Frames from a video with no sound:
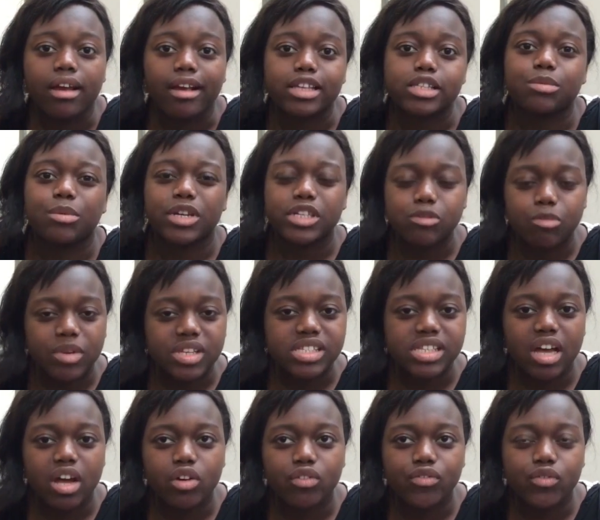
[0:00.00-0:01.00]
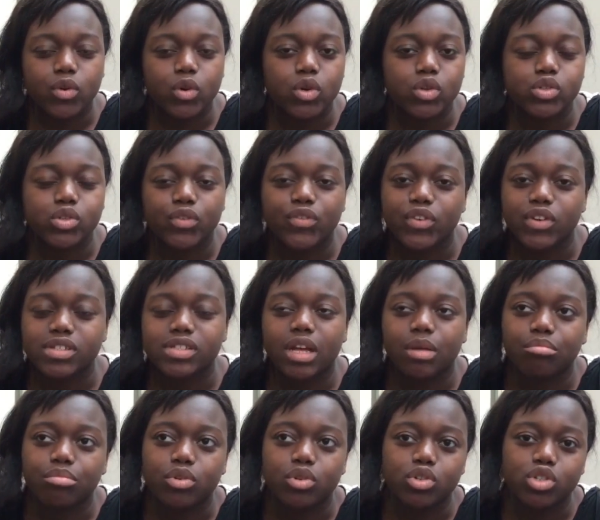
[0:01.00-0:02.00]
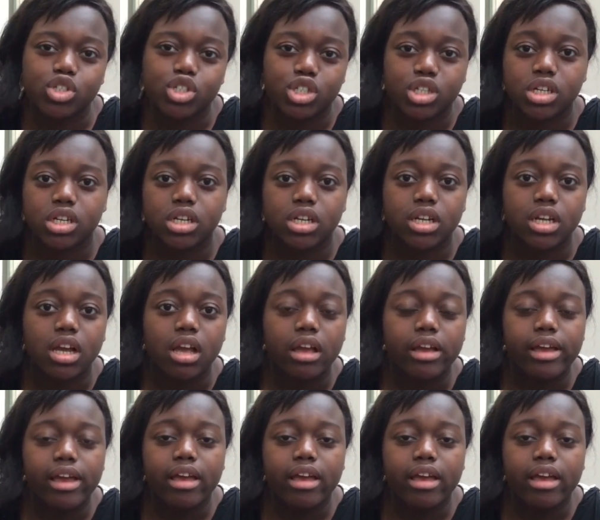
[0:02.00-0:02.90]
express myself. Or also, for example, she